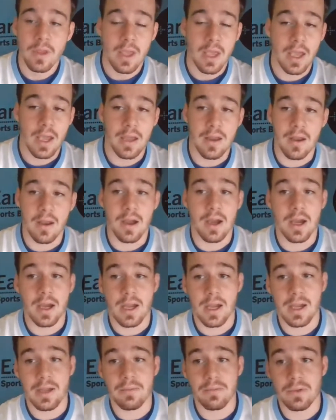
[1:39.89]
and
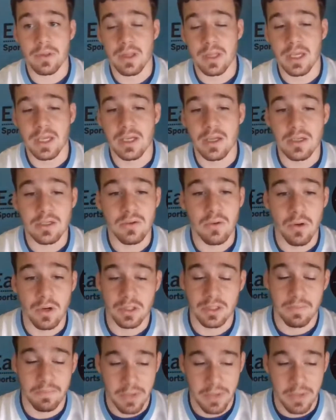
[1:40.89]
I would lean towards